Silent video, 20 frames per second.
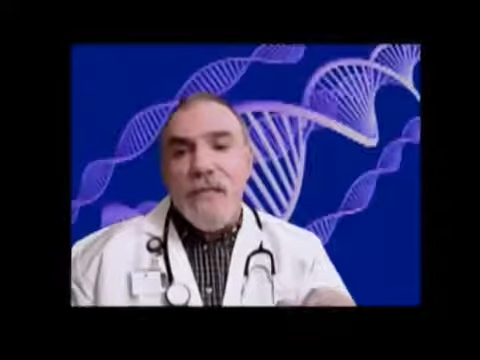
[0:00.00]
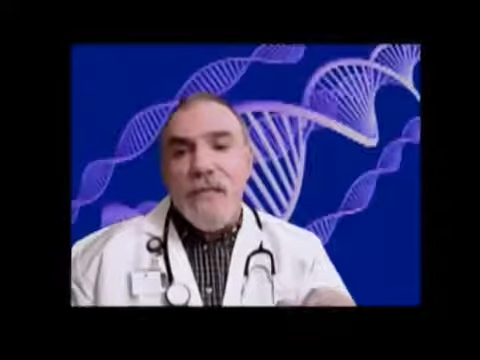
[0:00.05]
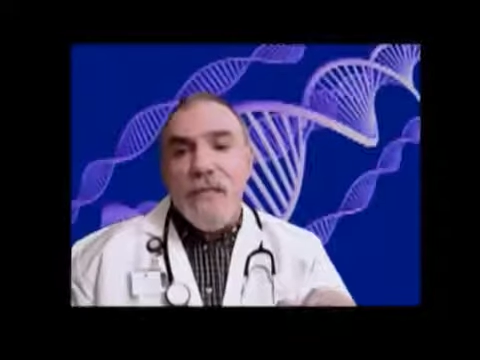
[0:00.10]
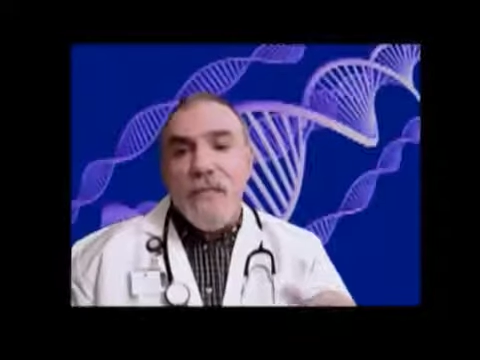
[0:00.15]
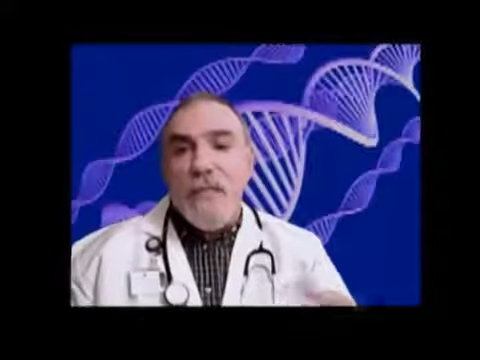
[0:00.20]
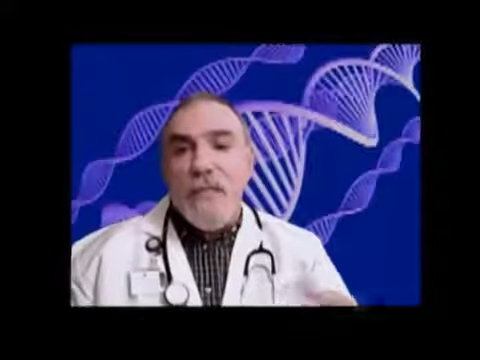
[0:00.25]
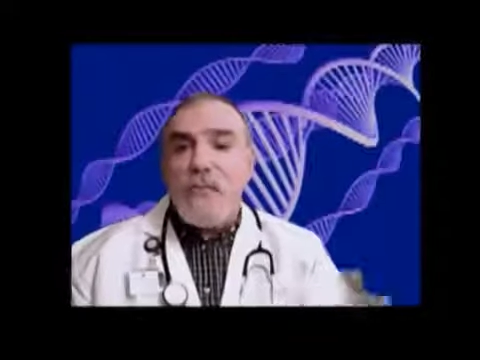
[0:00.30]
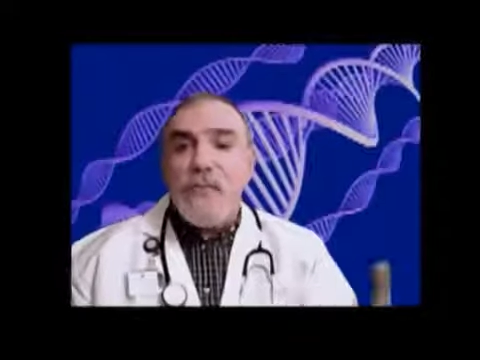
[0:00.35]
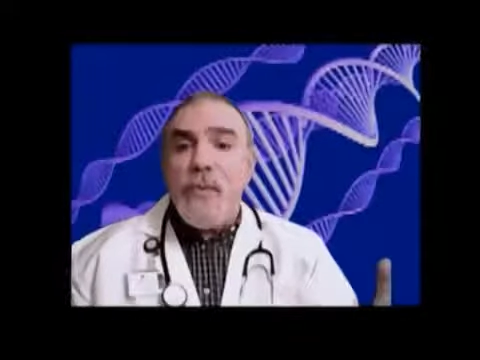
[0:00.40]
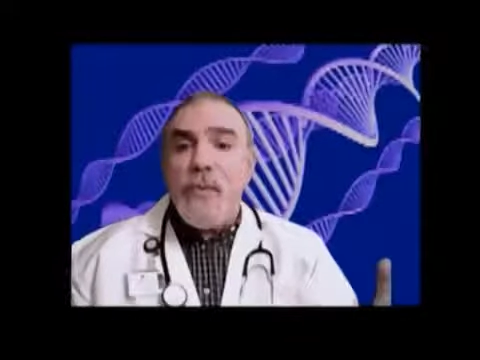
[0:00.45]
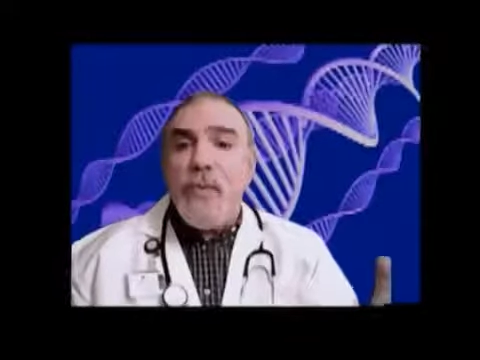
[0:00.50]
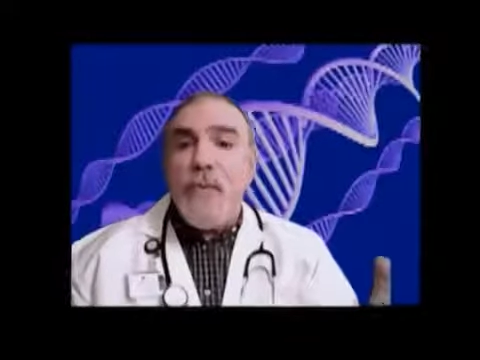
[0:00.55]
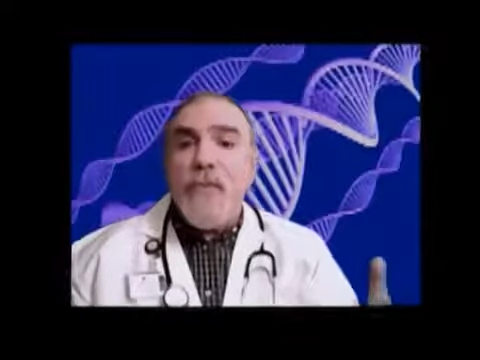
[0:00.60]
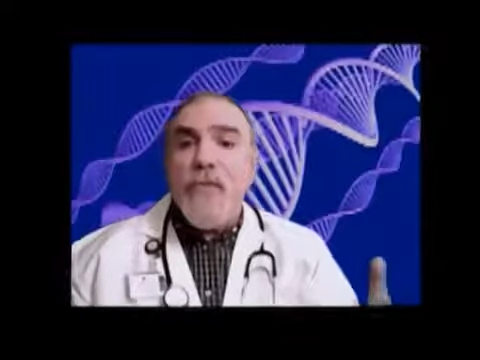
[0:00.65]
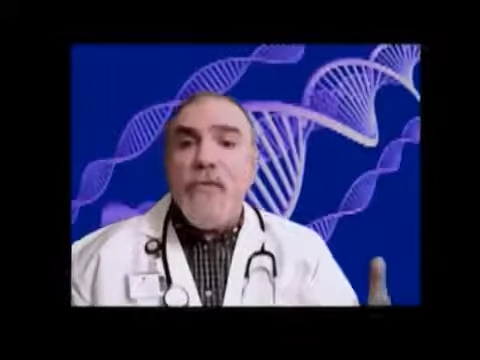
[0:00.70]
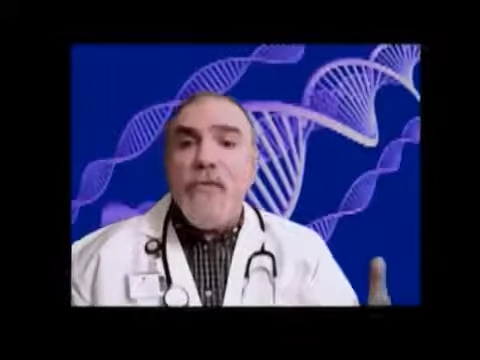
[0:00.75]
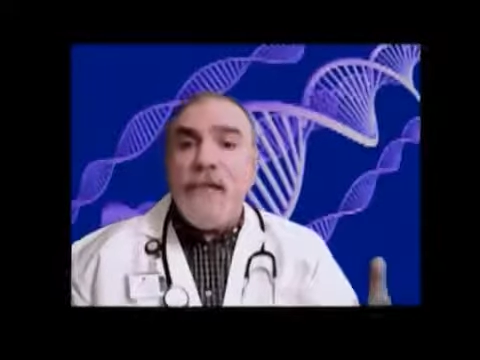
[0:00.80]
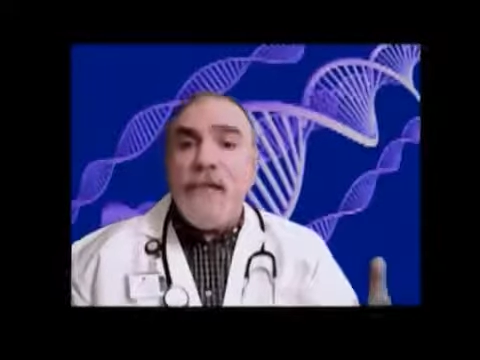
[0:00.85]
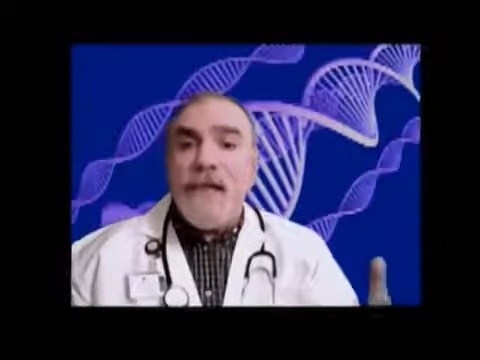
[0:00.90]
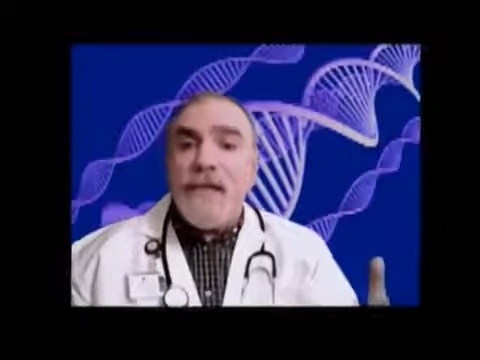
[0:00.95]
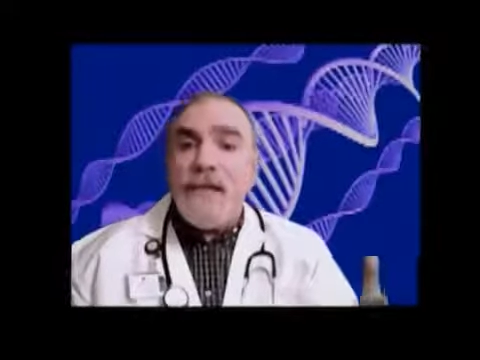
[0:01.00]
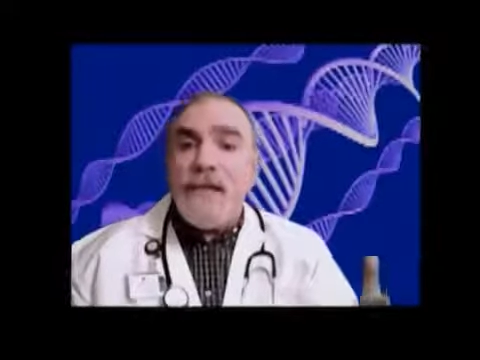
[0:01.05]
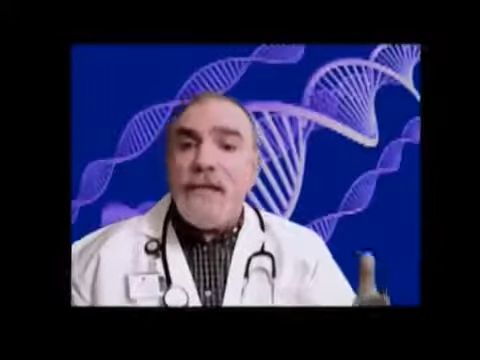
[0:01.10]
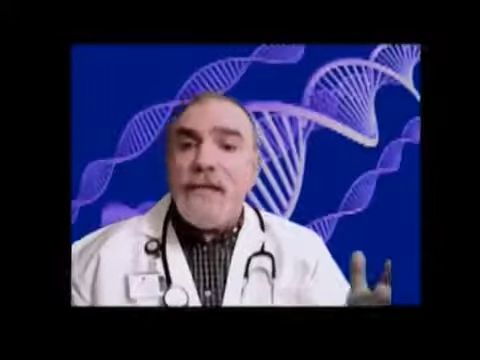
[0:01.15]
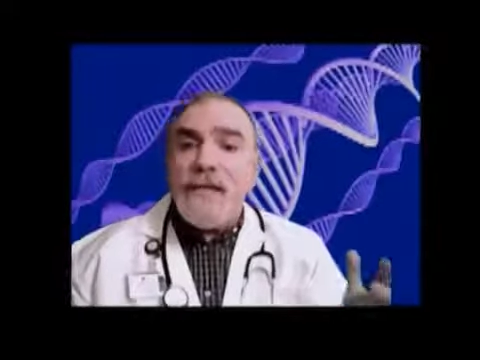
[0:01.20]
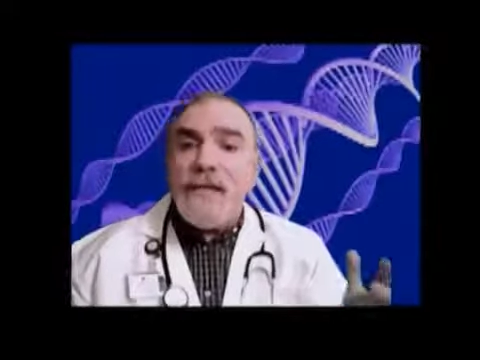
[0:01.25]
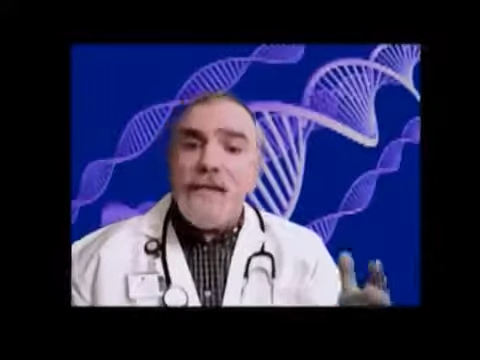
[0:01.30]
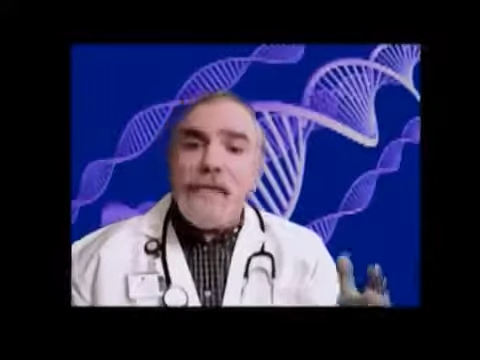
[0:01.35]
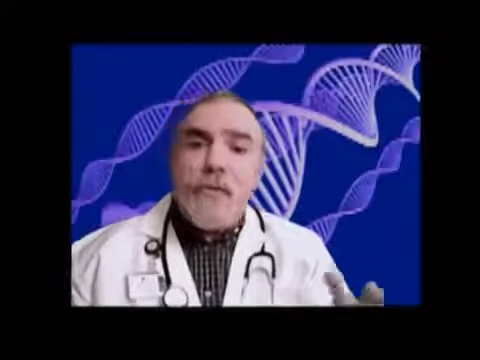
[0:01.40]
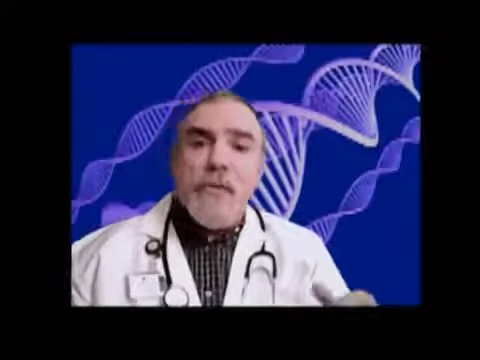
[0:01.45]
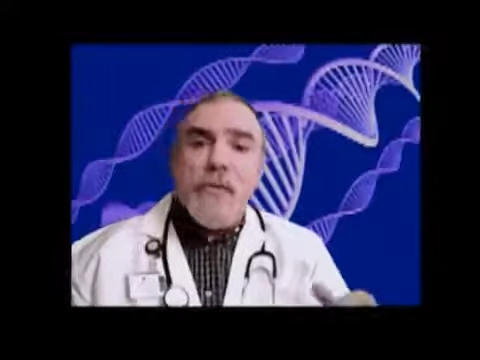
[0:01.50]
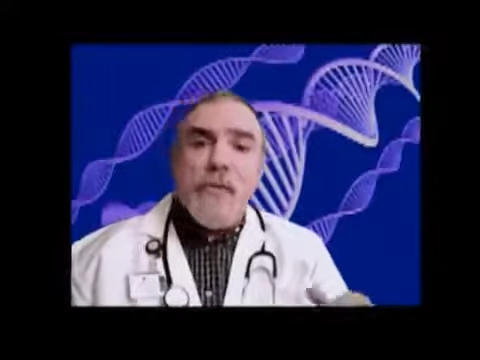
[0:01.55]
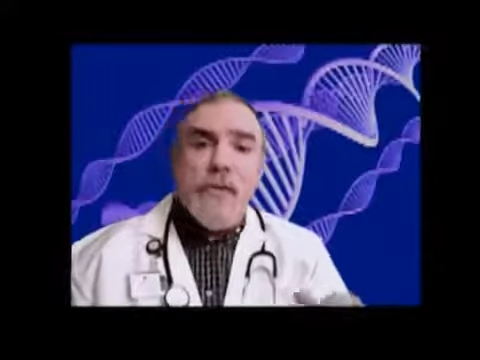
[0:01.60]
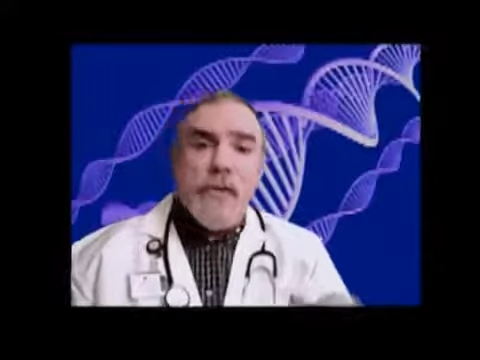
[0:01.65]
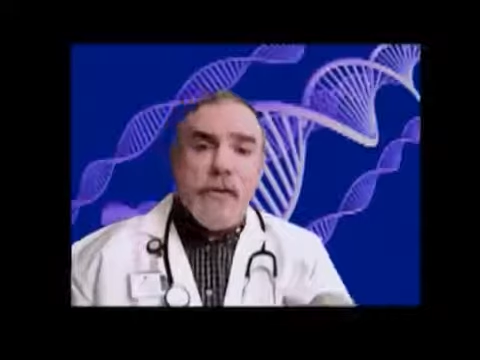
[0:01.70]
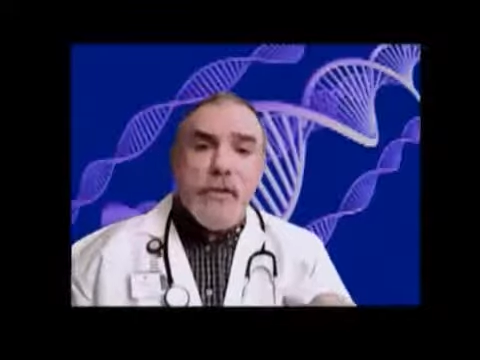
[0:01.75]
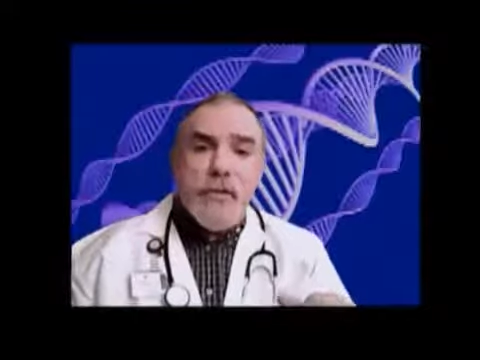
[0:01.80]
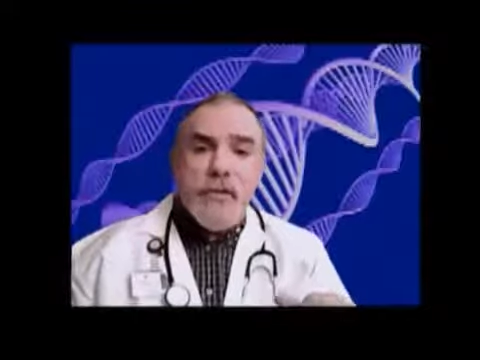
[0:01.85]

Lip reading: Most people already need to supplement